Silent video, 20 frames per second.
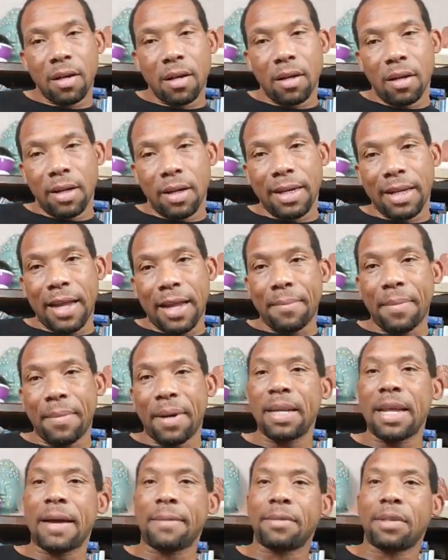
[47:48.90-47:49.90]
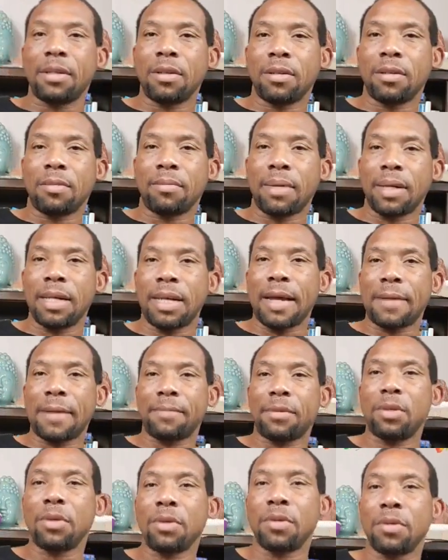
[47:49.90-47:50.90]
Looking at my
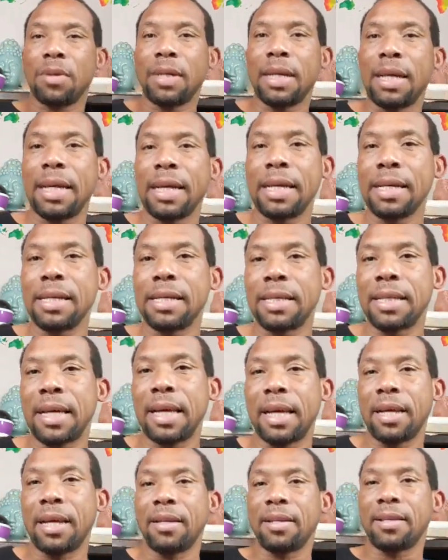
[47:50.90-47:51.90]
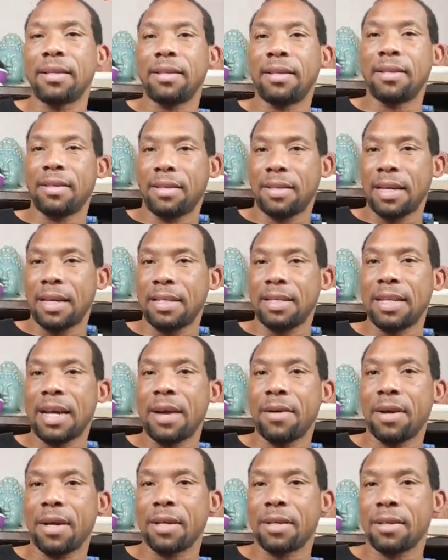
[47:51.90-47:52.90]
Neptune is in
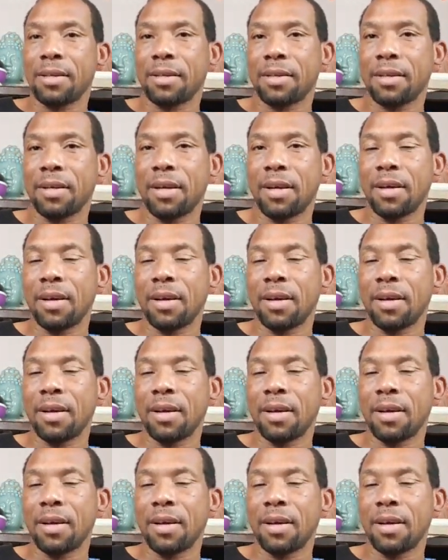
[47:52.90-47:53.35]
Sagittarius.